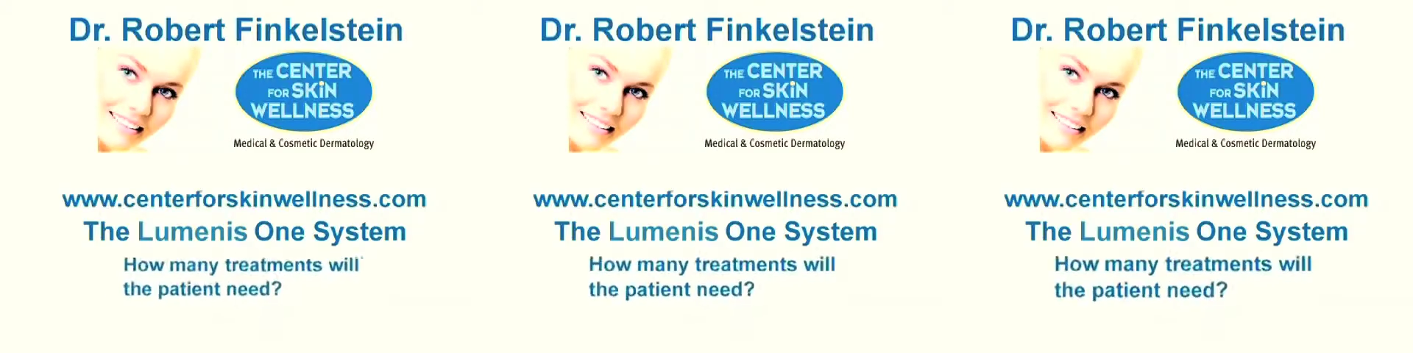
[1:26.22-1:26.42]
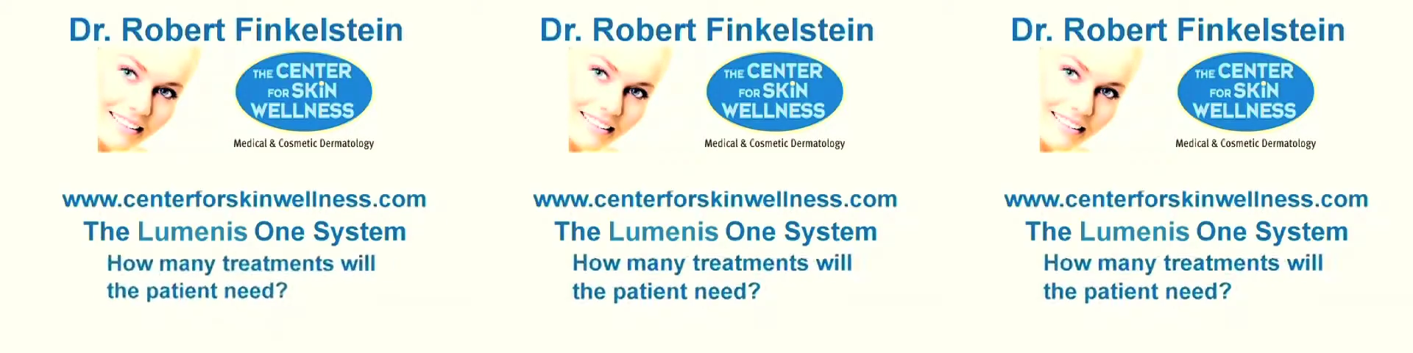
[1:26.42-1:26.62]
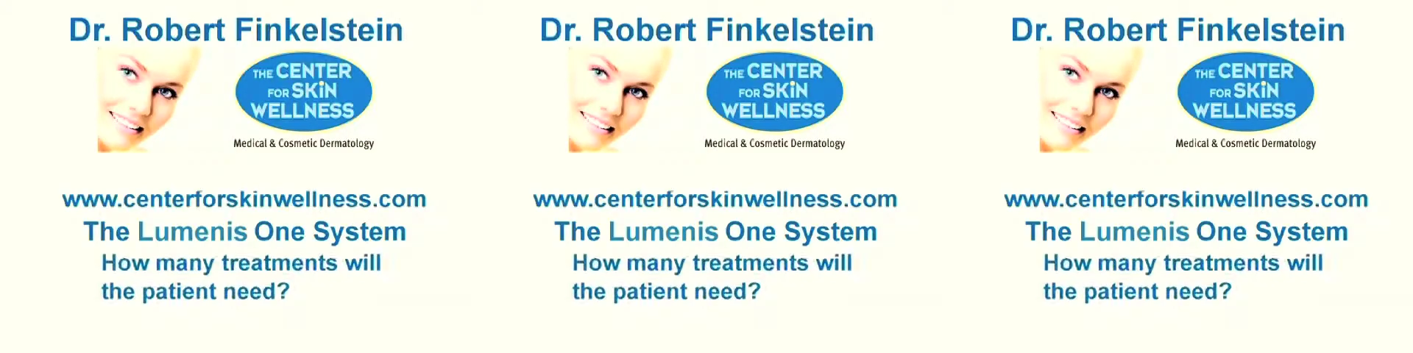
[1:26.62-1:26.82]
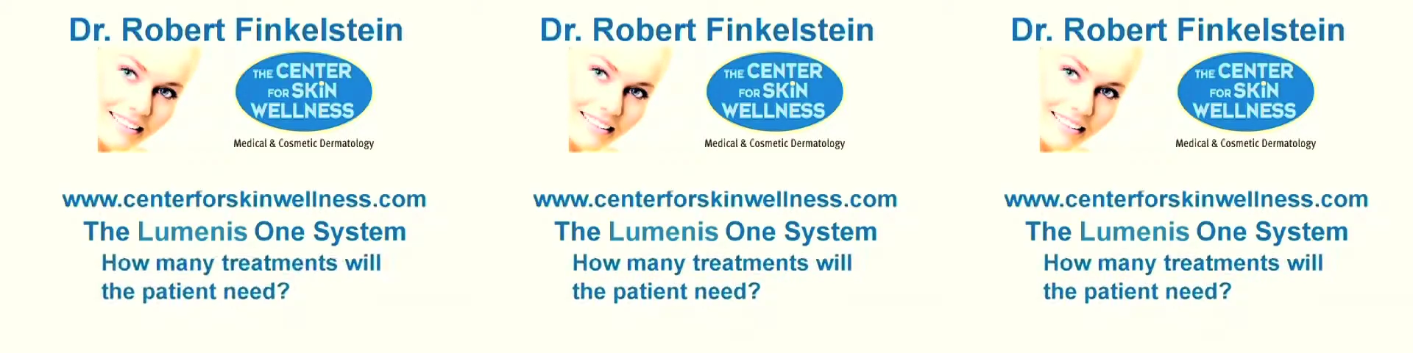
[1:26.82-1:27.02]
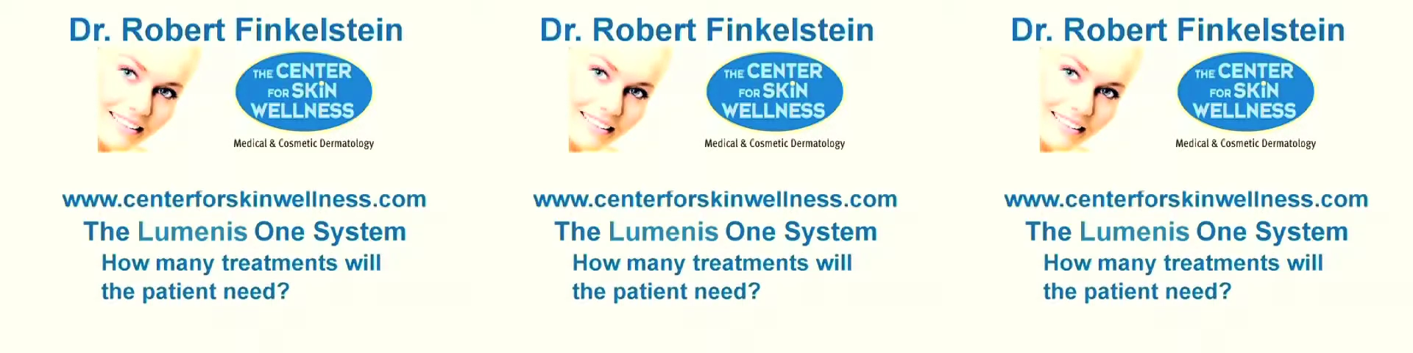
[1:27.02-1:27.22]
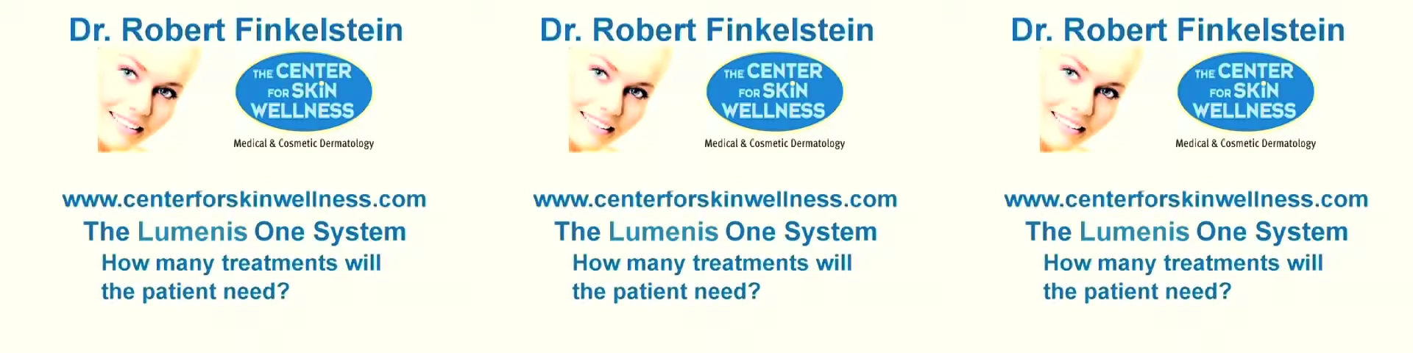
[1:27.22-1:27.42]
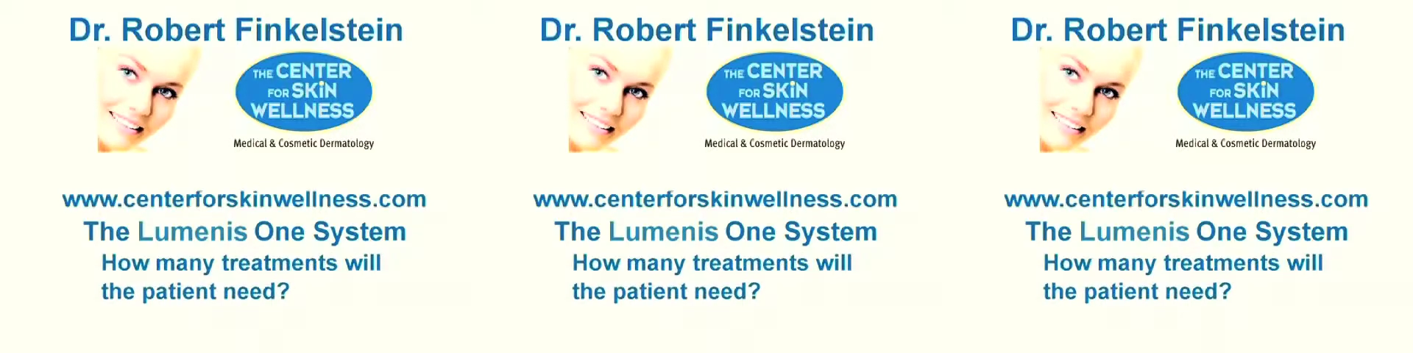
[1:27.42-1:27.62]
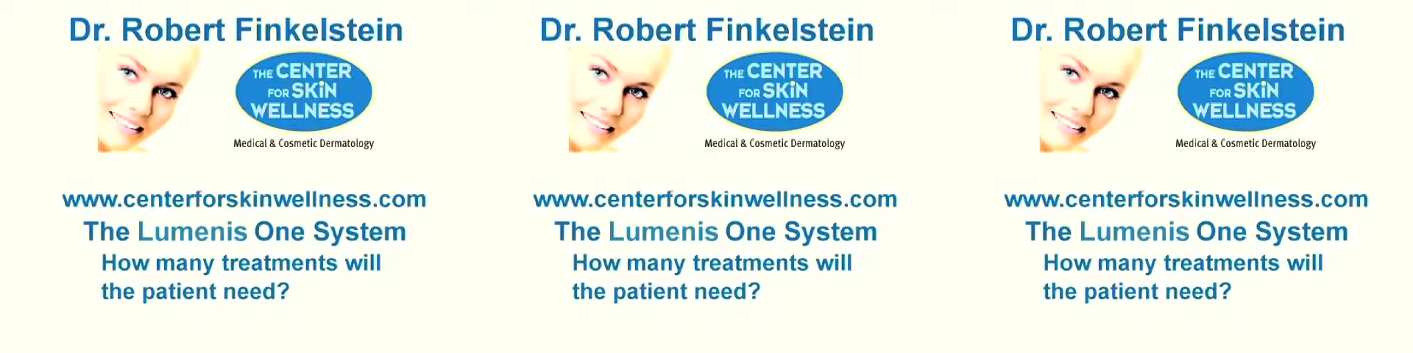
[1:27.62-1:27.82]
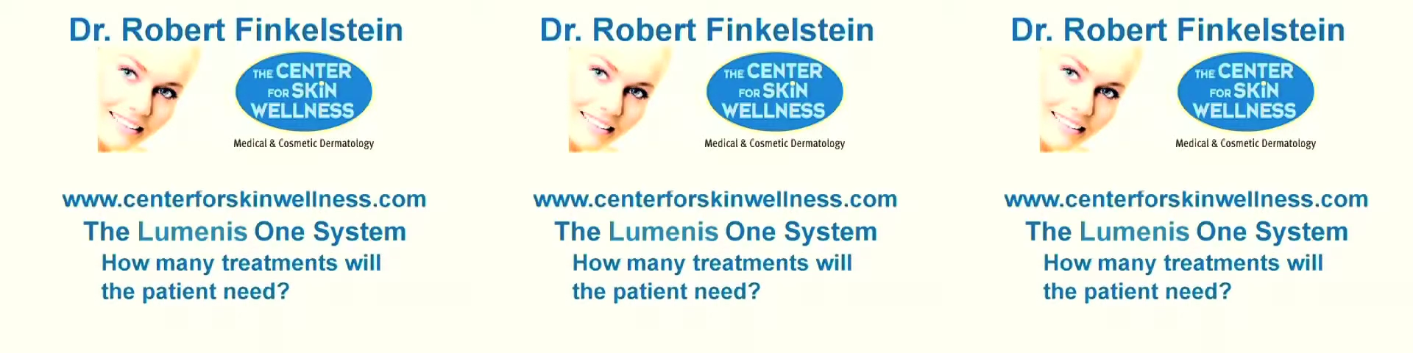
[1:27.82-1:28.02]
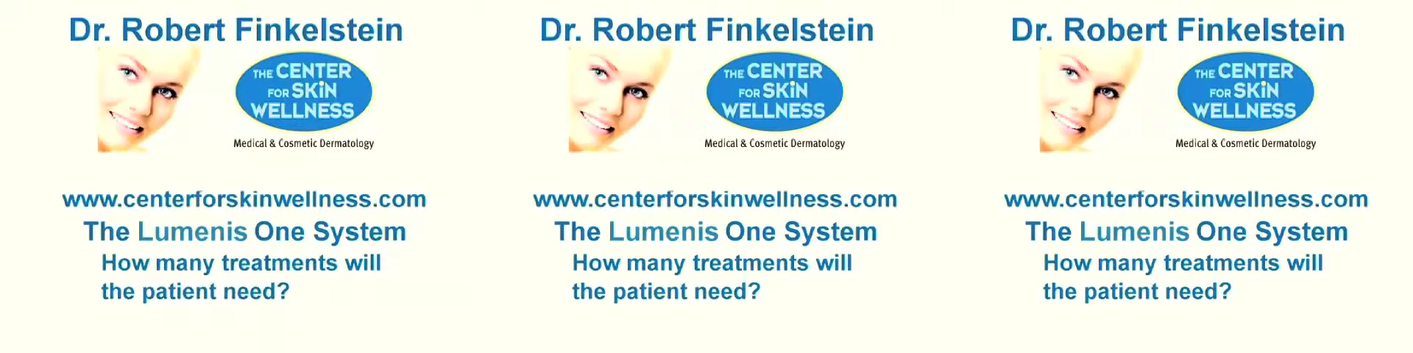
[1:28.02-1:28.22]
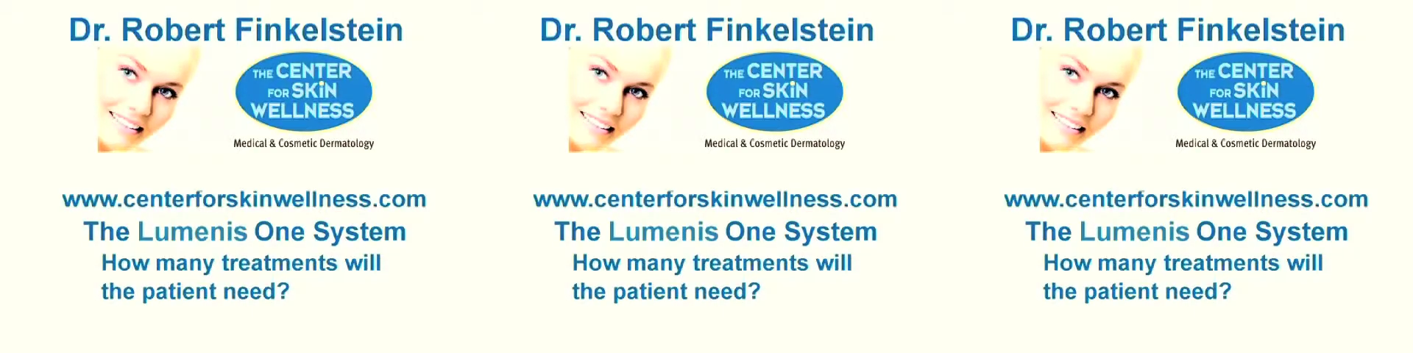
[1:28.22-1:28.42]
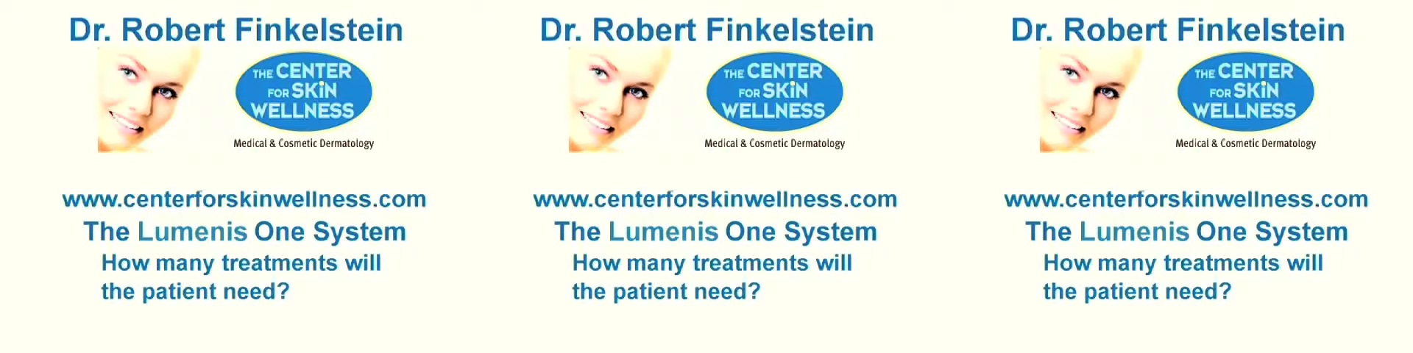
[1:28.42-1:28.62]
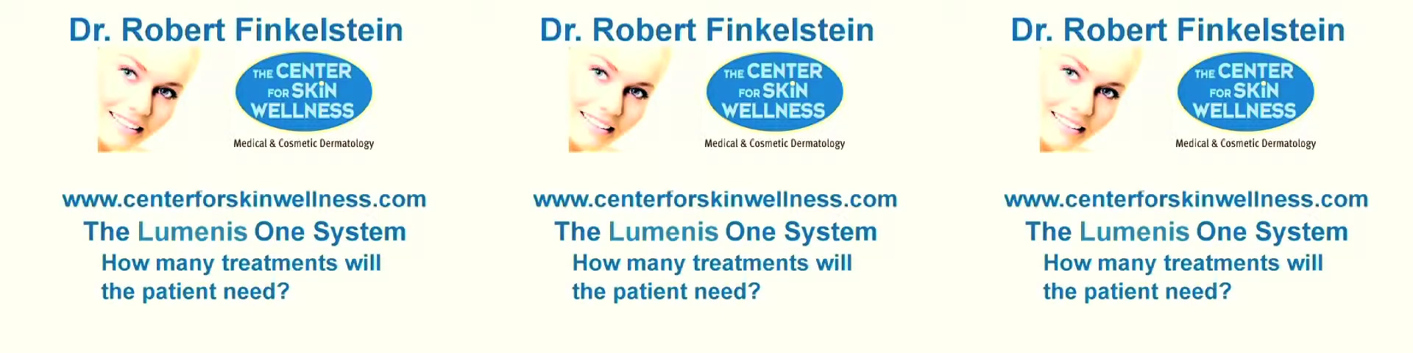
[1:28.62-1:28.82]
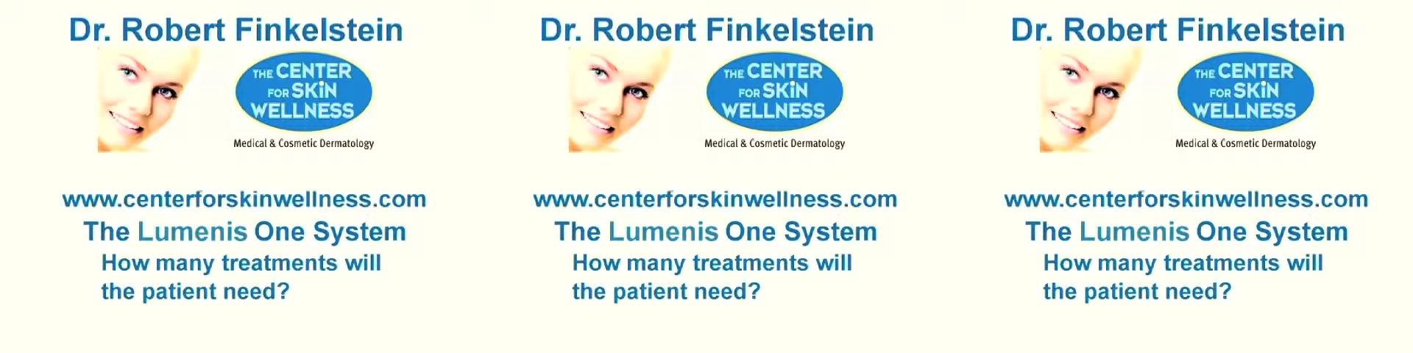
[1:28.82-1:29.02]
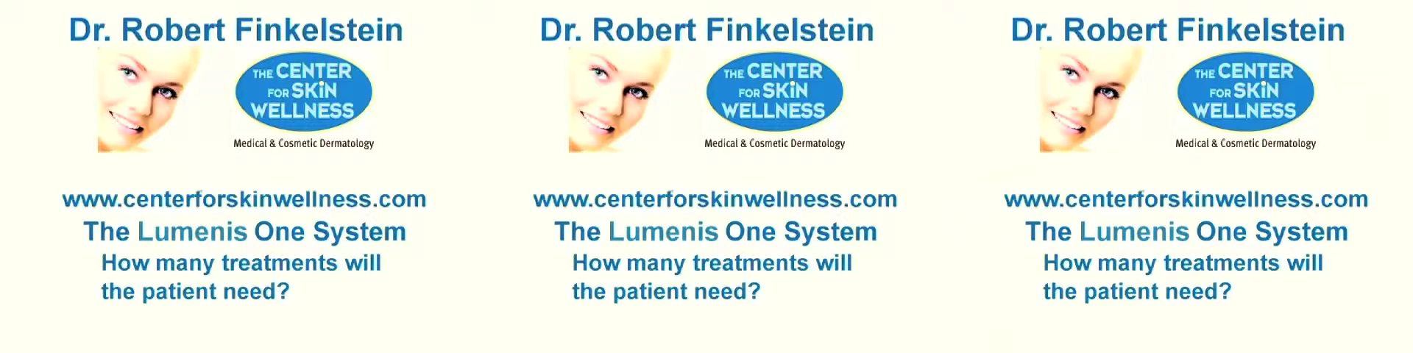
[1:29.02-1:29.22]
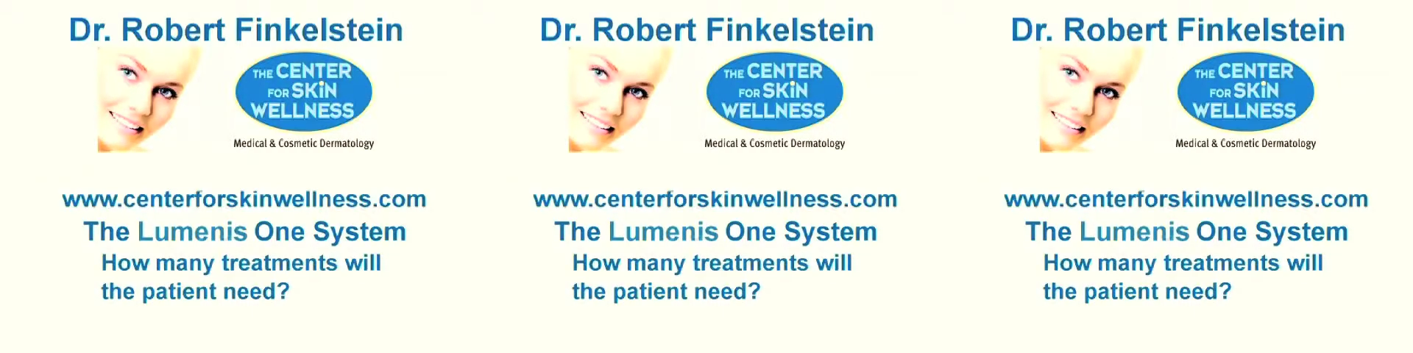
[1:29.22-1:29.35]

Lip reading: (no speaker visible)